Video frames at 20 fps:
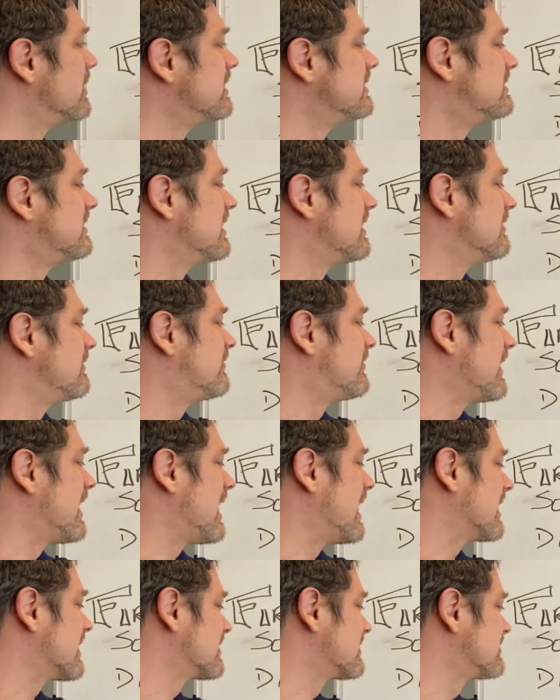LinkedIn
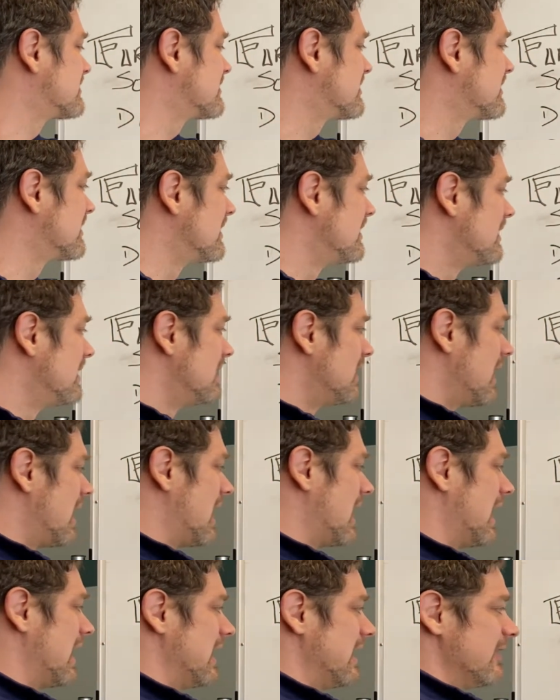facts.
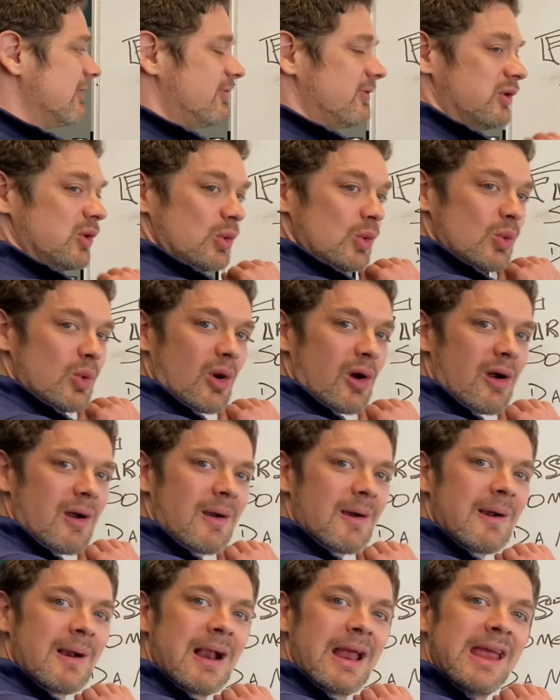If you
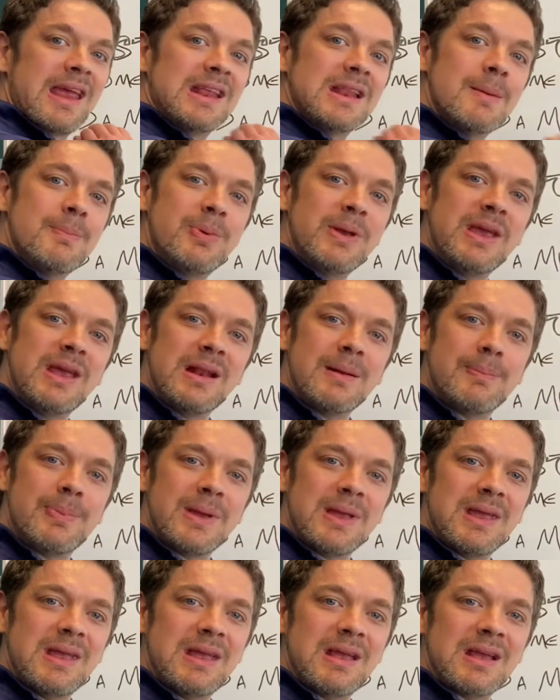are in the
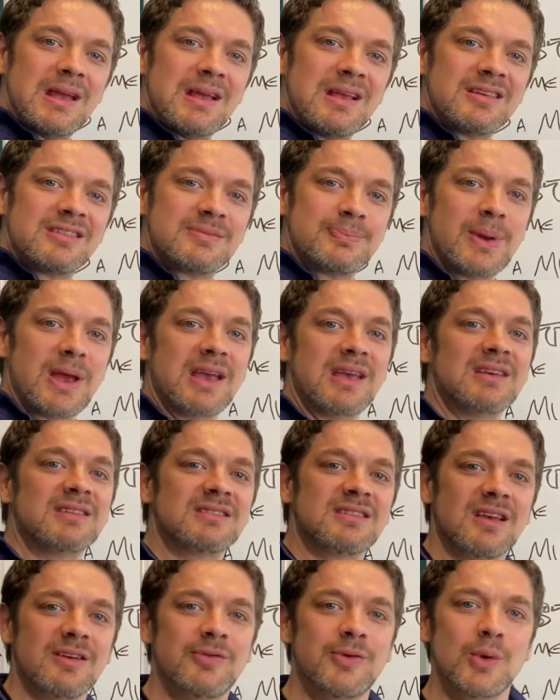B2B
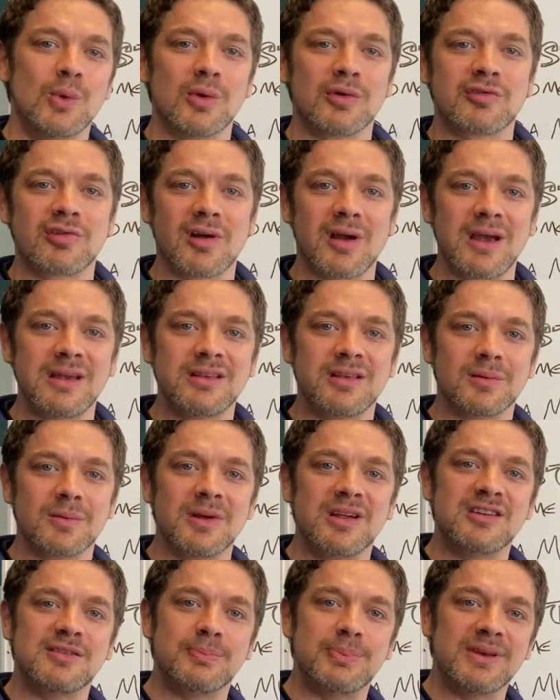space, if you are trying to
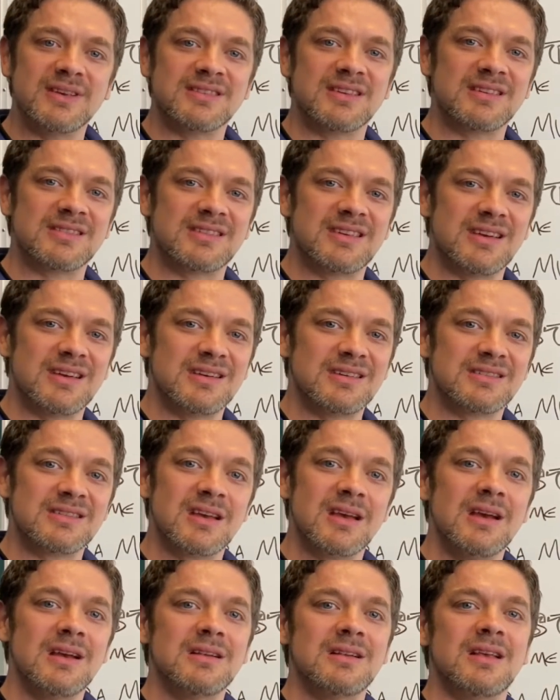reach businesses
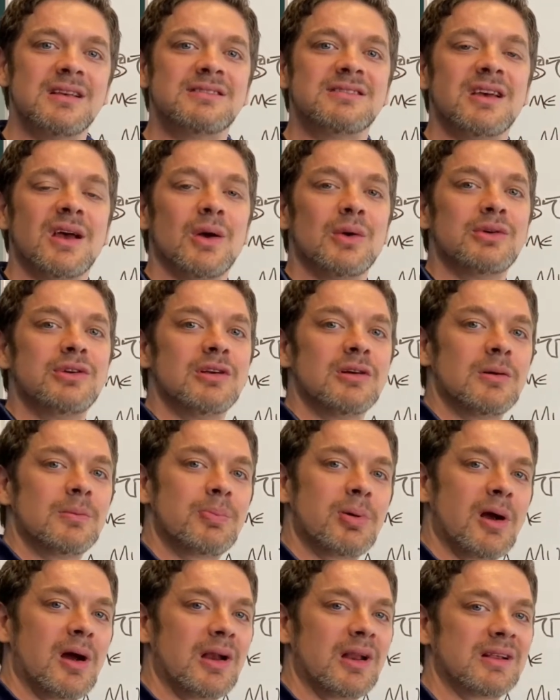to sell your
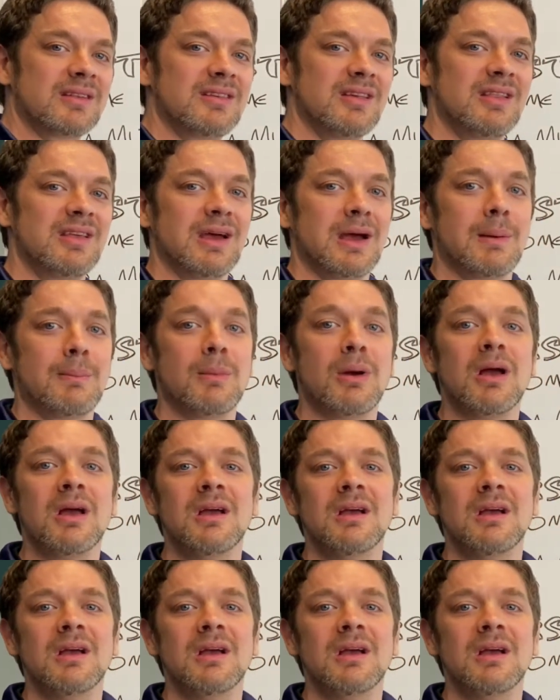product to them,